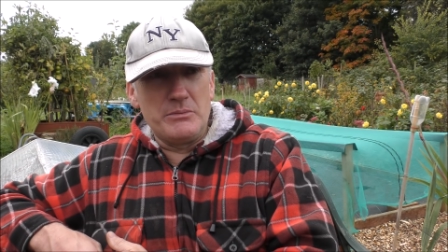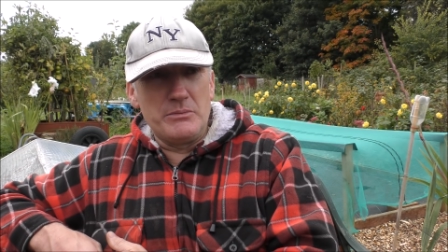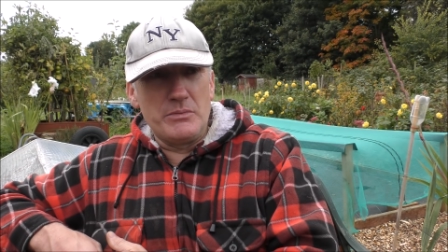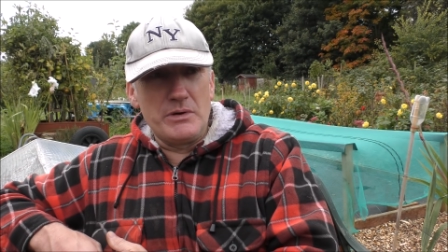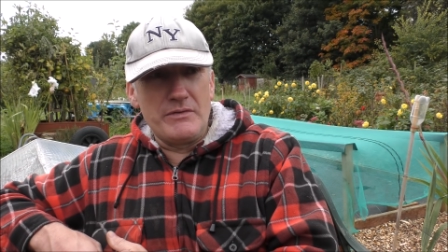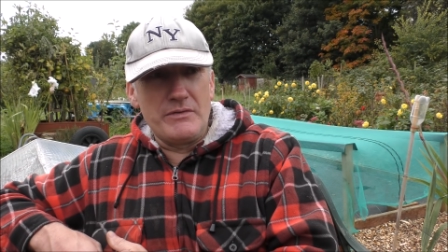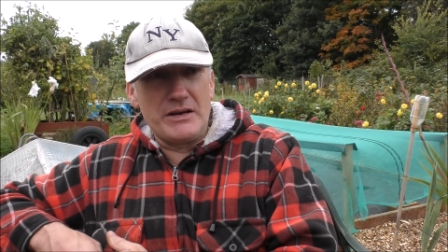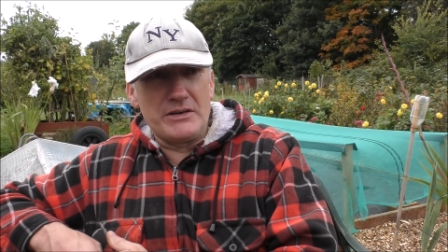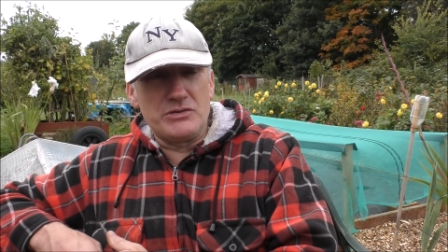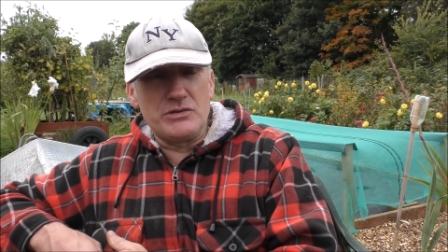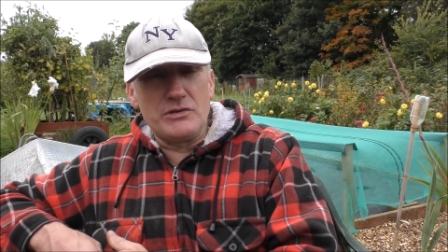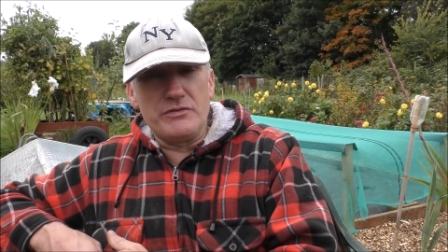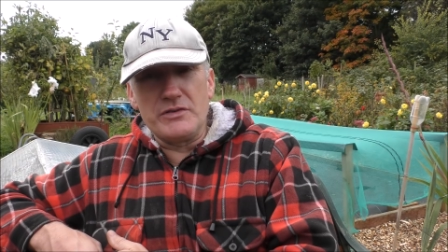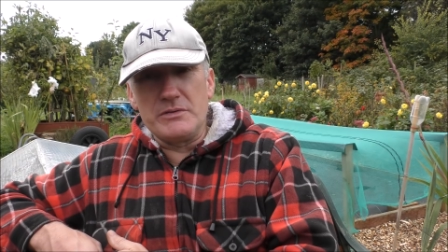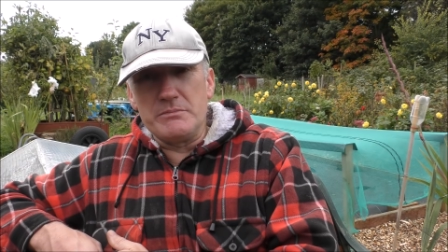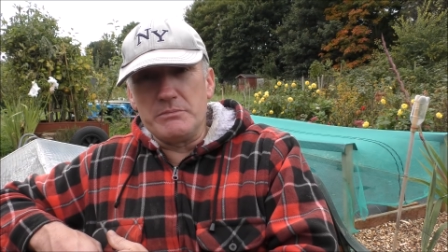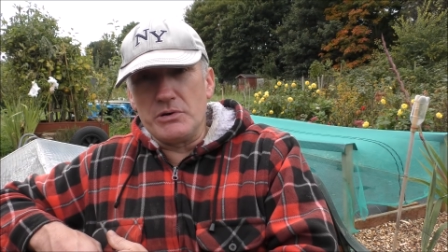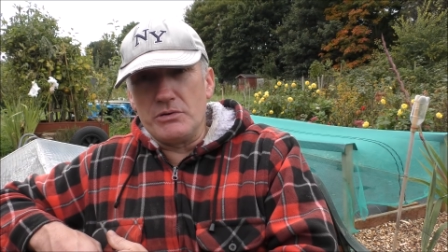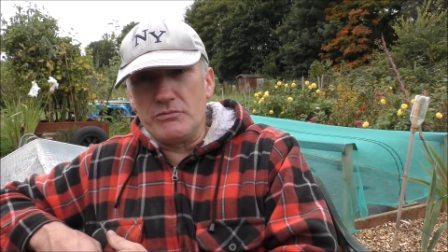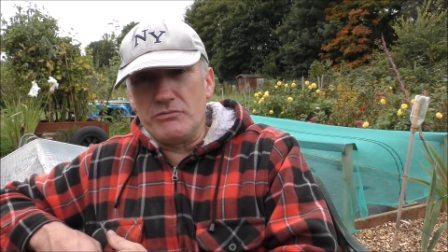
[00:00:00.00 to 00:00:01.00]
we've had
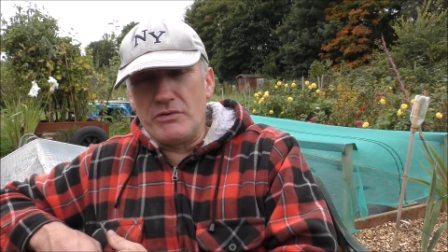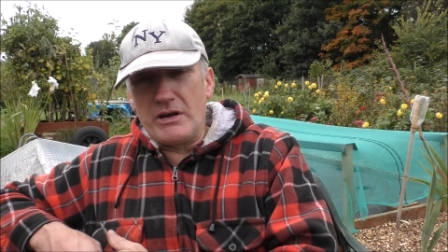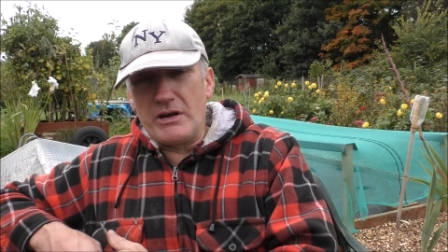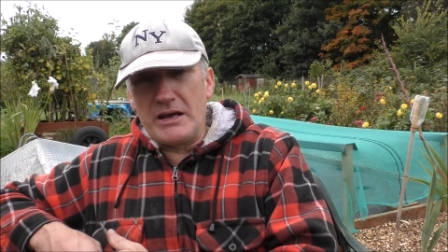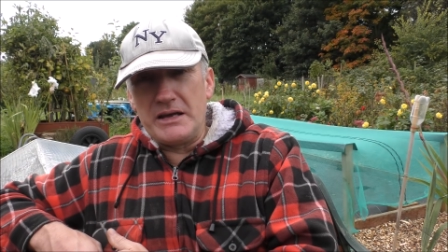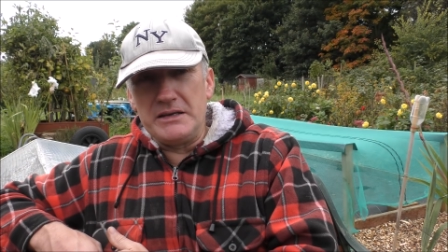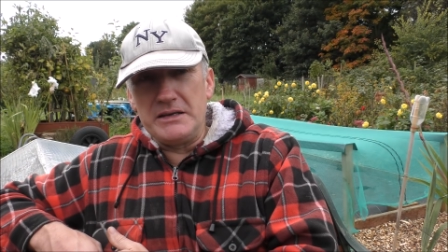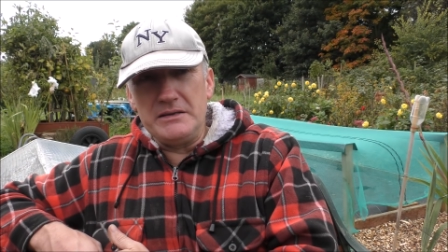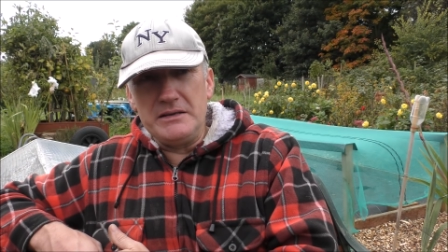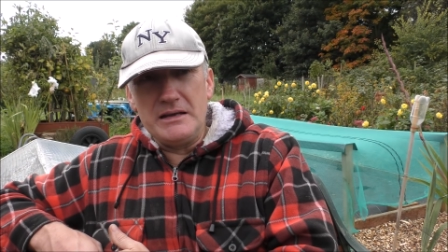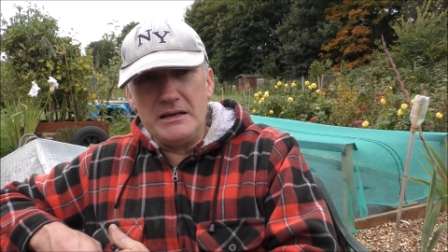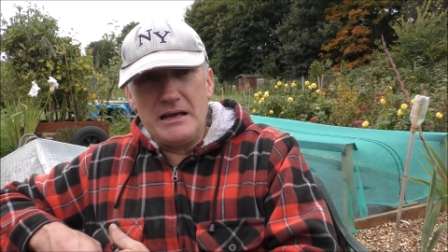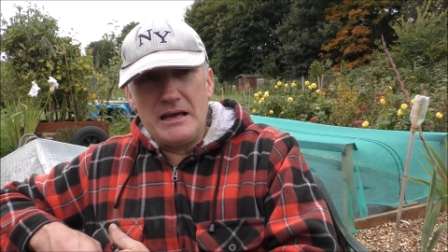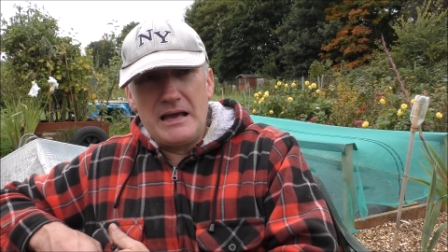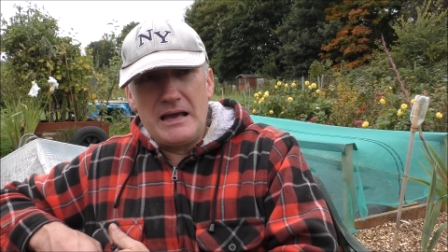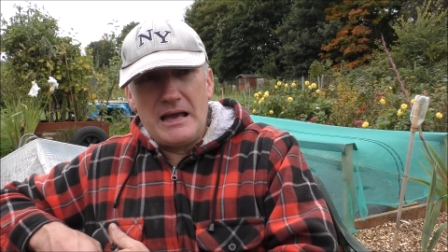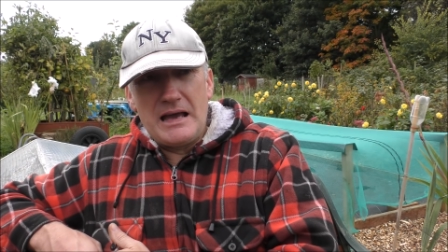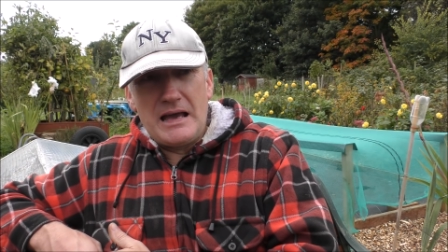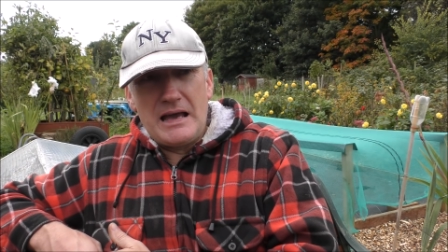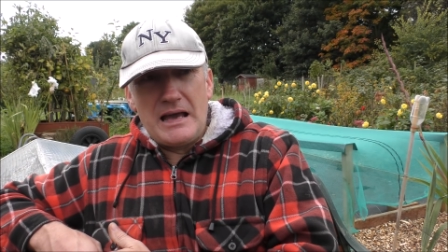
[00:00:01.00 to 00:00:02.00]
nothing but rain
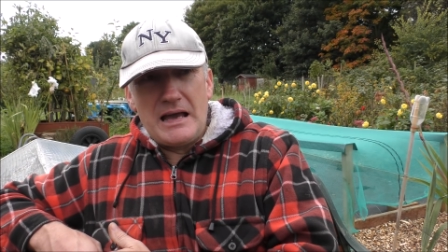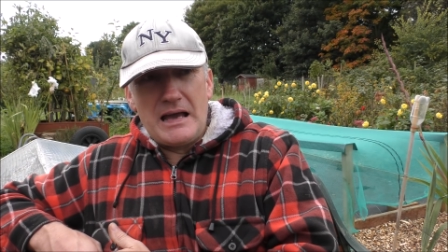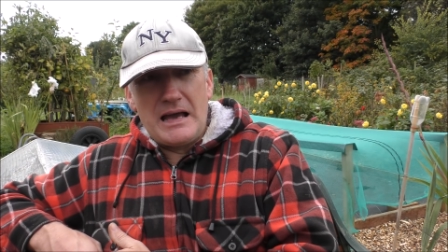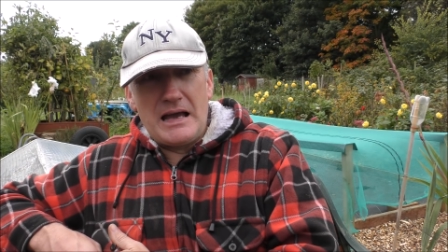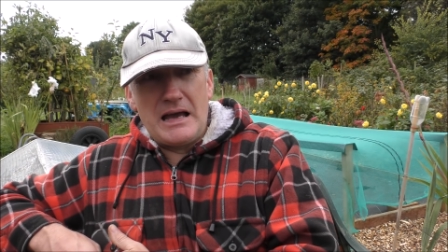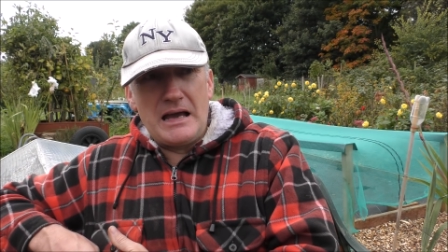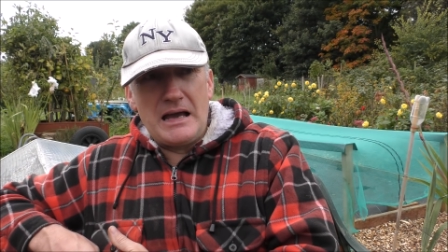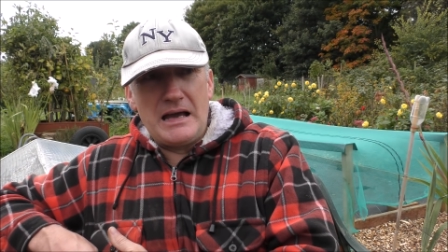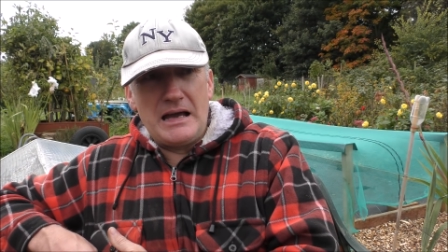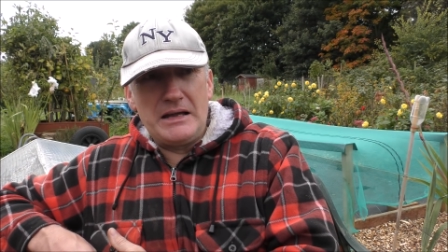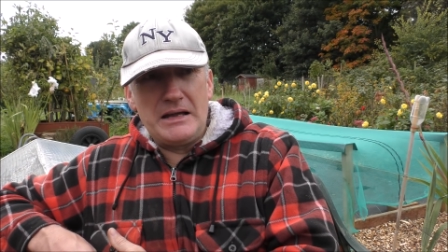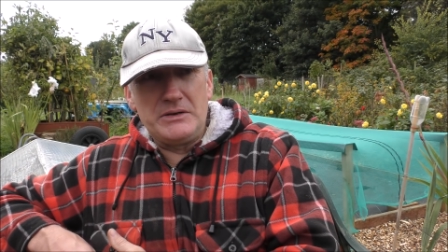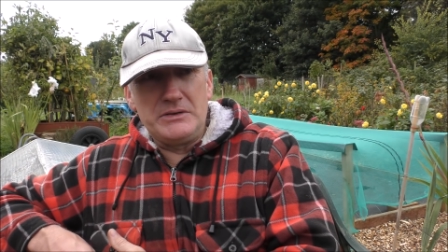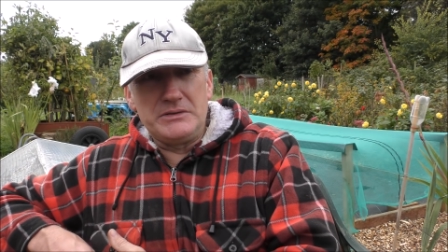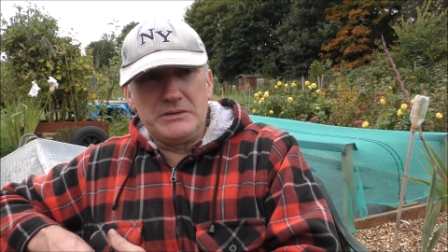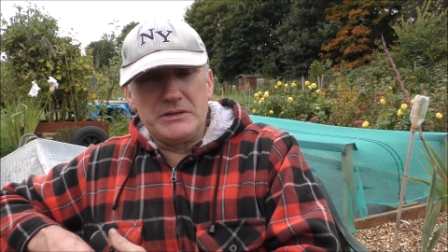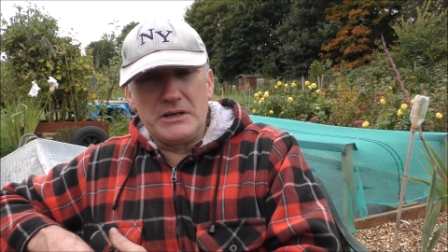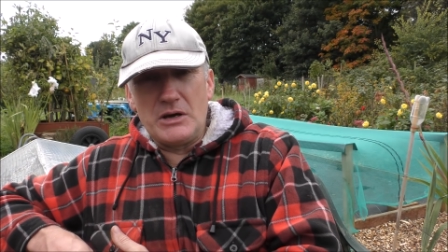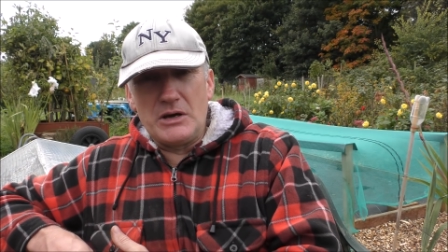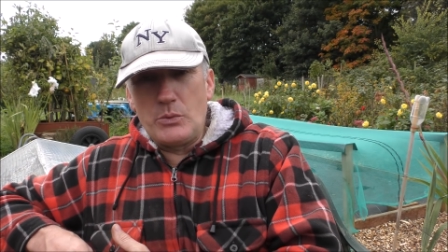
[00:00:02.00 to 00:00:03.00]

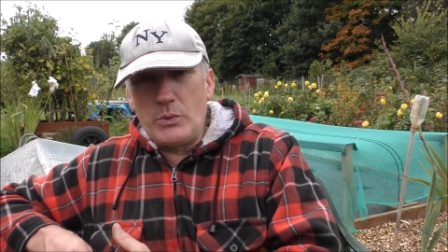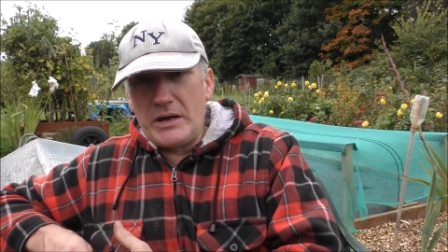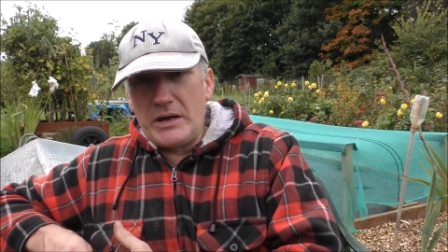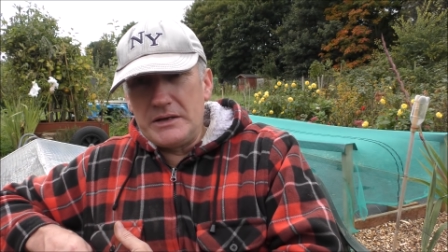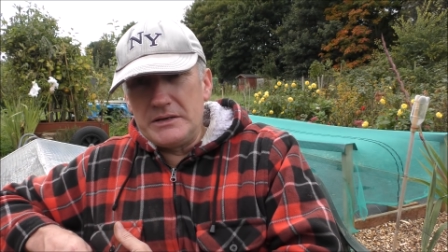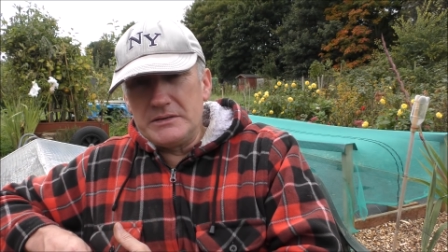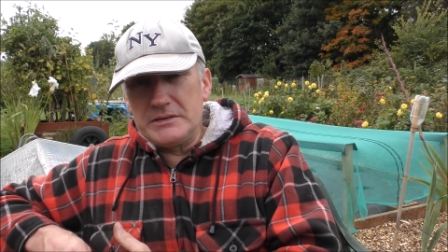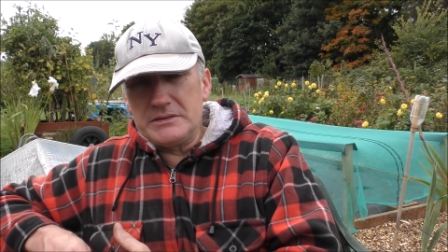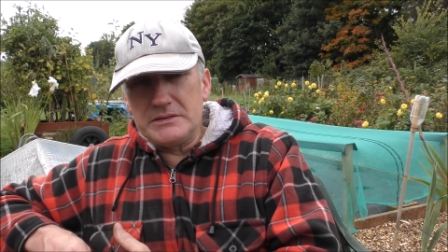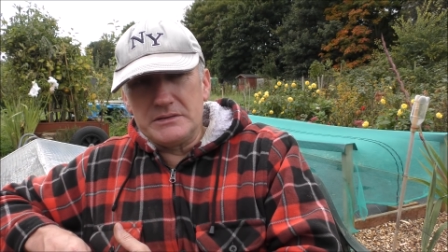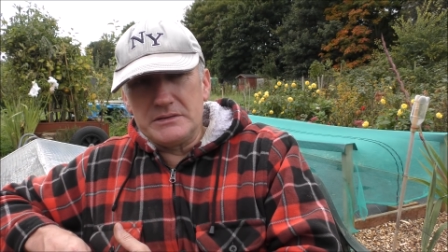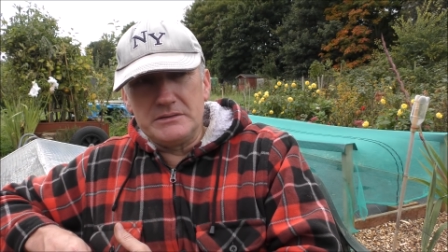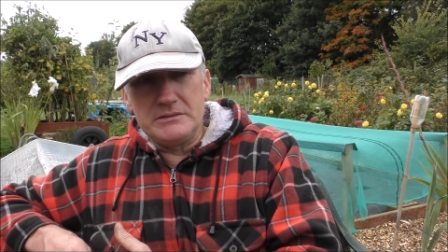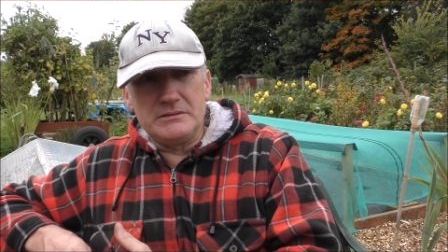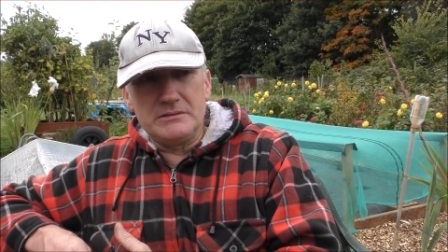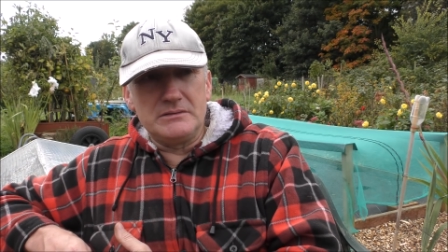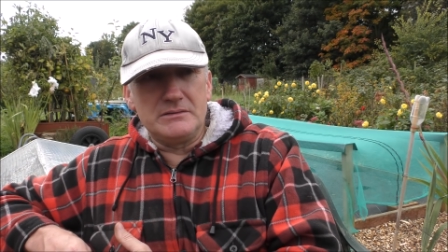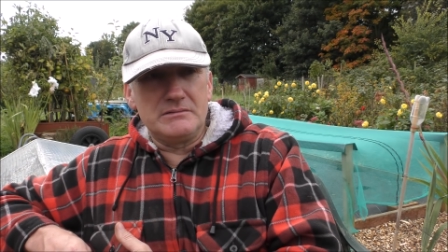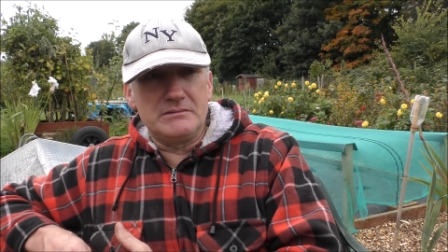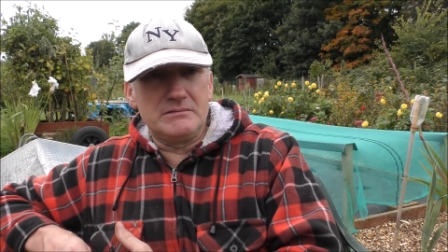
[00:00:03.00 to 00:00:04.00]
and wind,
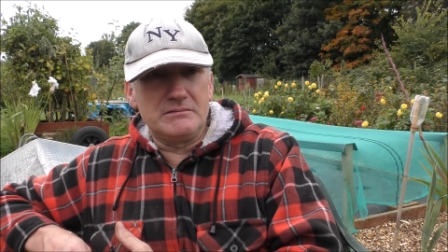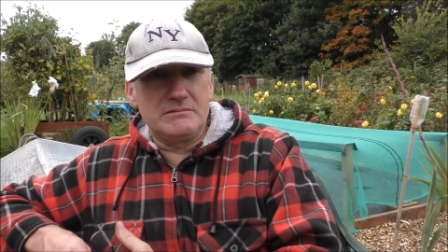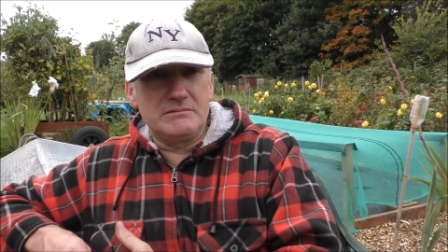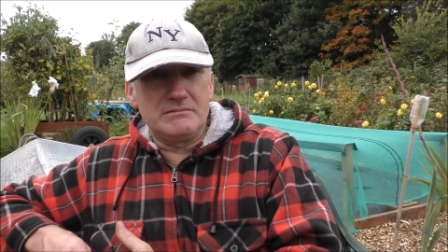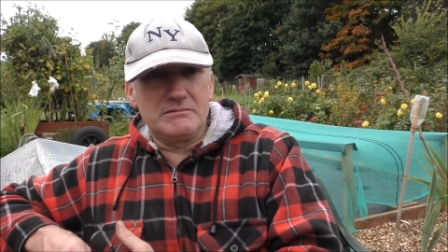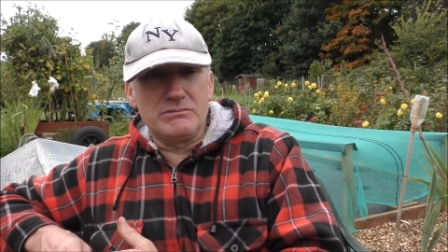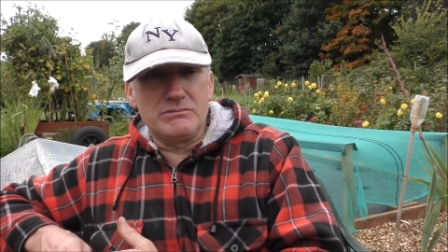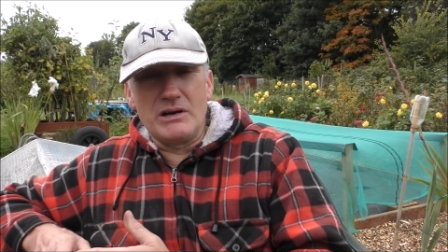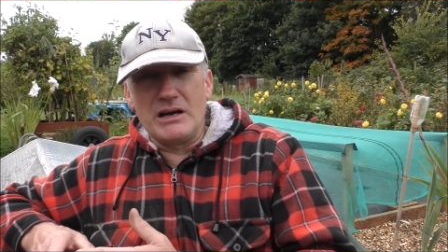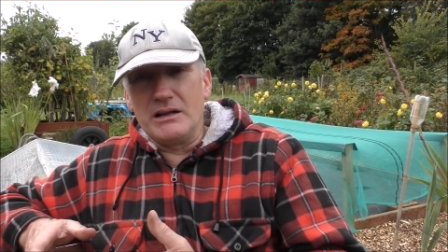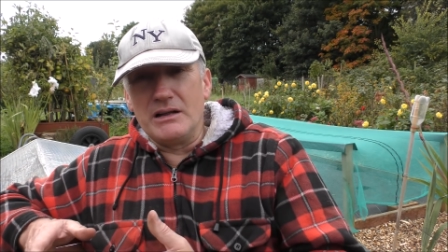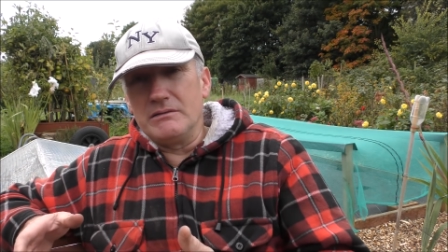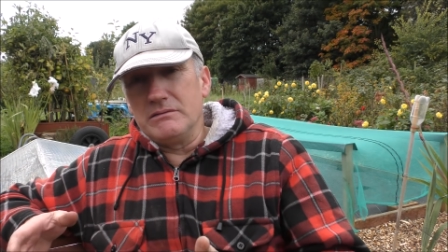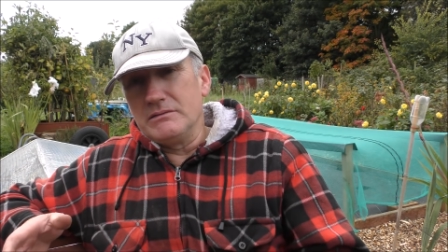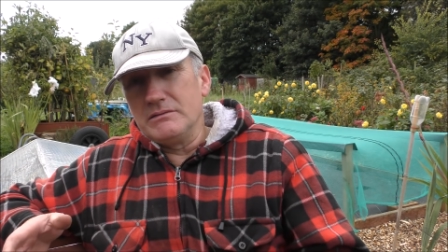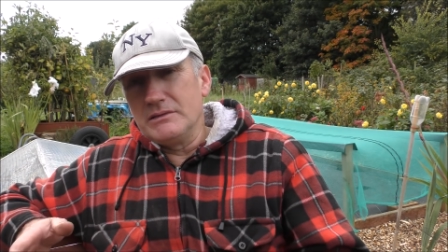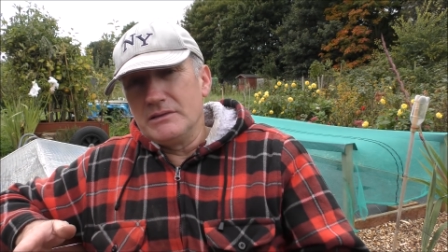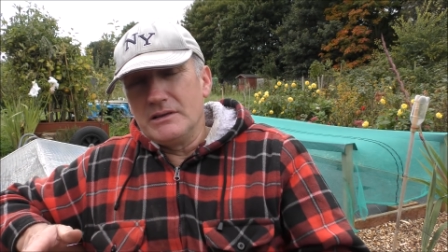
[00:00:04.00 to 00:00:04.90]
and well,